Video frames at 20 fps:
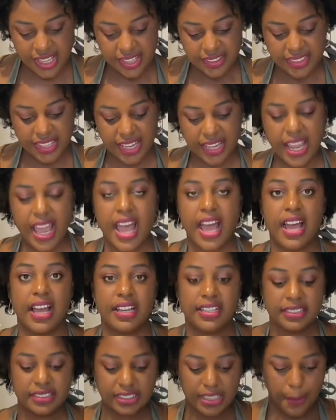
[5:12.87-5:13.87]
that
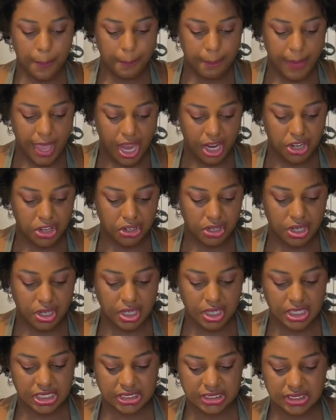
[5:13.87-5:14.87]
has
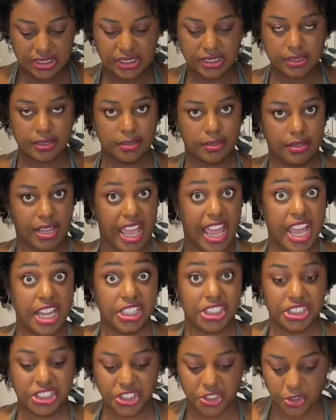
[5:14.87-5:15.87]
macarons
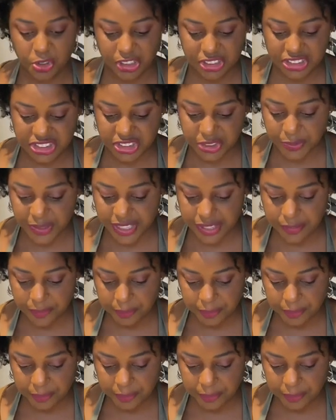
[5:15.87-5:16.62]
etched onto it,